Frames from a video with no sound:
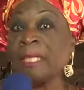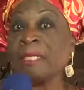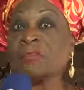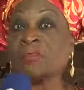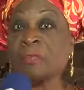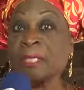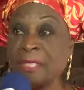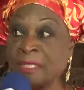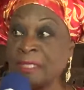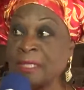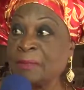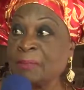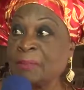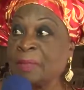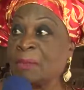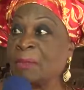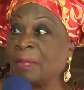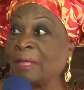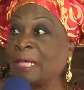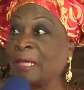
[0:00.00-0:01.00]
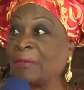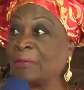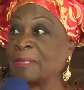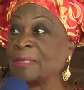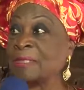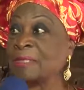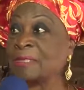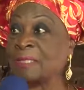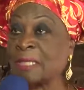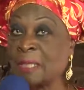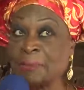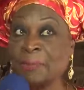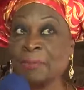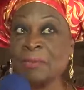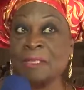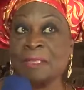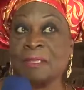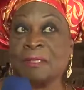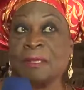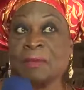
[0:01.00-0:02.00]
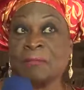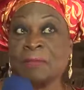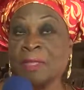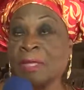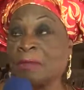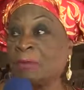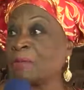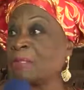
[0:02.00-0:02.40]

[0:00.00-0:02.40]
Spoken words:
he treated me when I was his deputy governor